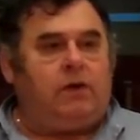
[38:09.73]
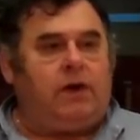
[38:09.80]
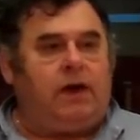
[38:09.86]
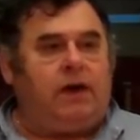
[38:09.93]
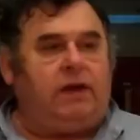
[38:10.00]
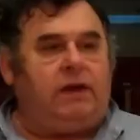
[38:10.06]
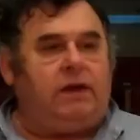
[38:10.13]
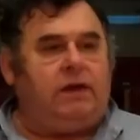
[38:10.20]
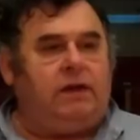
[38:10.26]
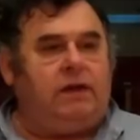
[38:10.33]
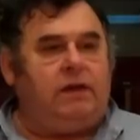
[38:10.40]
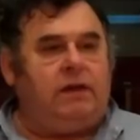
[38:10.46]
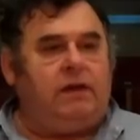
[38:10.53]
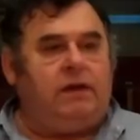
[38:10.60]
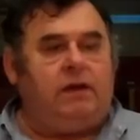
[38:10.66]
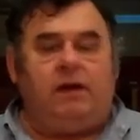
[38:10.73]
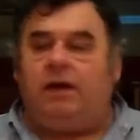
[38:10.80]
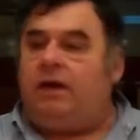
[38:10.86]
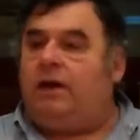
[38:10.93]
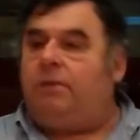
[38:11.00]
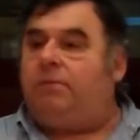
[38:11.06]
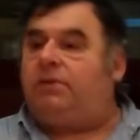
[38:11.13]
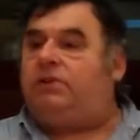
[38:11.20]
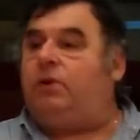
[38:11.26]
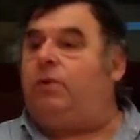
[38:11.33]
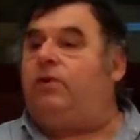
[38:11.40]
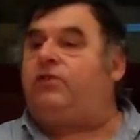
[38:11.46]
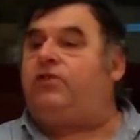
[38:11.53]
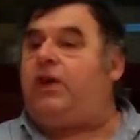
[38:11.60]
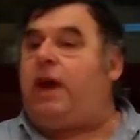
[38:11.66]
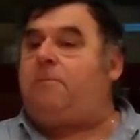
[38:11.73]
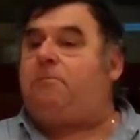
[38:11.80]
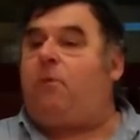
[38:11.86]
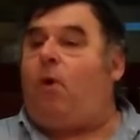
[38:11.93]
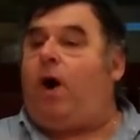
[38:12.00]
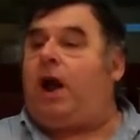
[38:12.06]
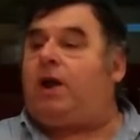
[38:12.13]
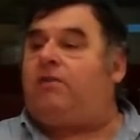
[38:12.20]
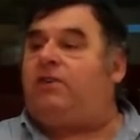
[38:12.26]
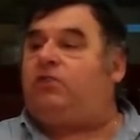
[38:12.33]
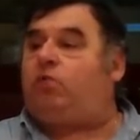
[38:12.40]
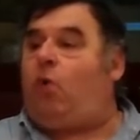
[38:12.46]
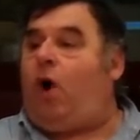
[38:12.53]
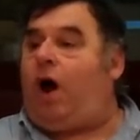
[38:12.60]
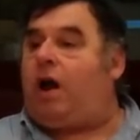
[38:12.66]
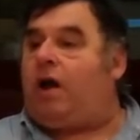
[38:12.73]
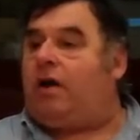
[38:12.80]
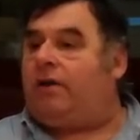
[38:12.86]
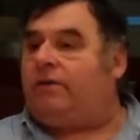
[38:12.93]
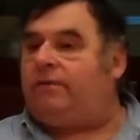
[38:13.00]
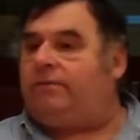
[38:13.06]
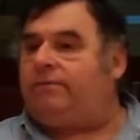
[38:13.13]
Okay? But to a sheep, water is water.